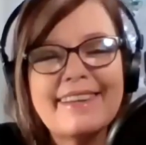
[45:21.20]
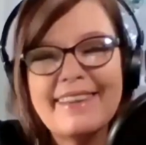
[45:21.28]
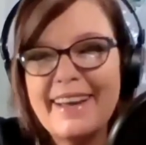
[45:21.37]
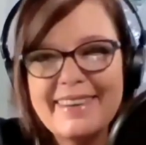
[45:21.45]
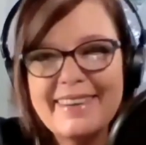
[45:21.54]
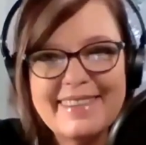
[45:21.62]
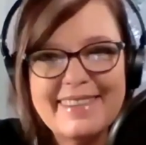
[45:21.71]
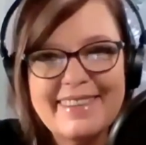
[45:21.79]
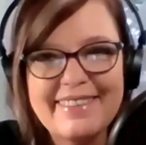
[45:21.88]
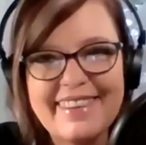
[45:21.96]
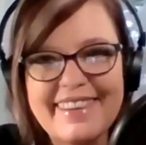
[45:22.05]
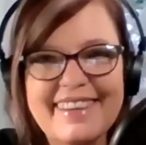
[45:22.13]
I thought I was
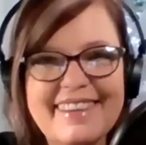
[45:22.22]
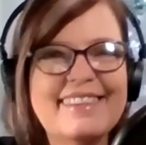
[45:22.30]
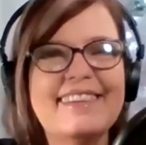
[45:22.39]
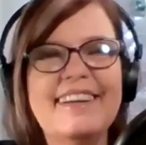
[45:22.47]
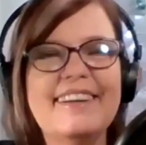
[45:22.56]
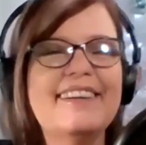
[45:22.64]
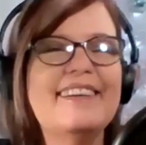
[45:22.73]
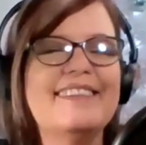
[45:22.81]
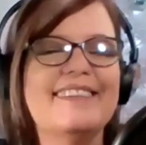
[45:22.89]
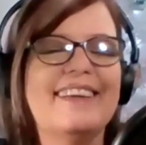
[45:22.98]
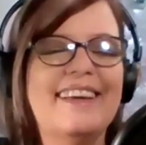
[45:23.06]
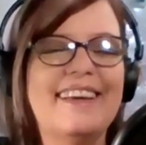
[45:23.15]
over this. And here it is
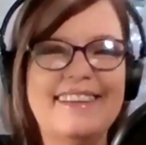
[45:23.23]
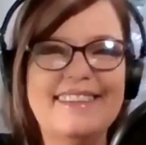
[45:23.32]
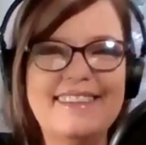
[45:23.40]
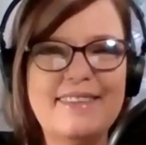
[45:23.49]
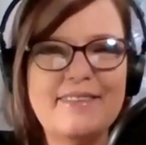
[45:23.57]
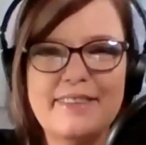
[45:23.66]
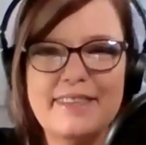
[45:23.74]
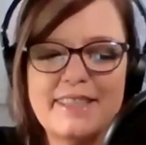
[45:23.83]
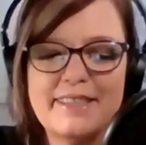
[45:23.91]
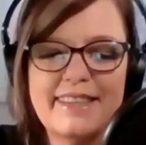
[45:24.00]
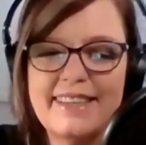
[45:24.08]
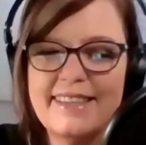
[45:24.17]
again. It's so
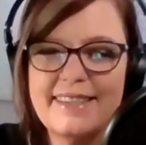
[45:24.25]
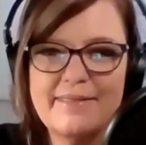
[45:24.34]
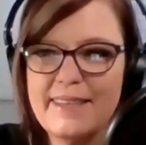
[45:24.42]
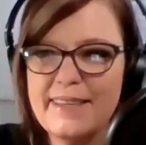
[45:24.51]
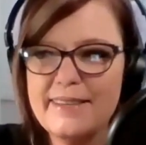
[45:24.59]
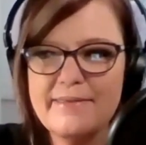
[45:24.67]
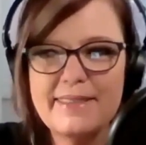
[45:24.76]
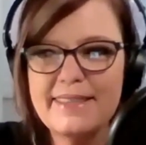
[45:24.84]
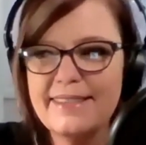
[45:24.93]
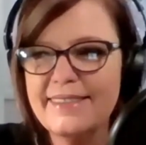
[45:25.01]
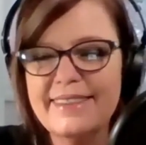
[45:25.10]
frustrating sometimes.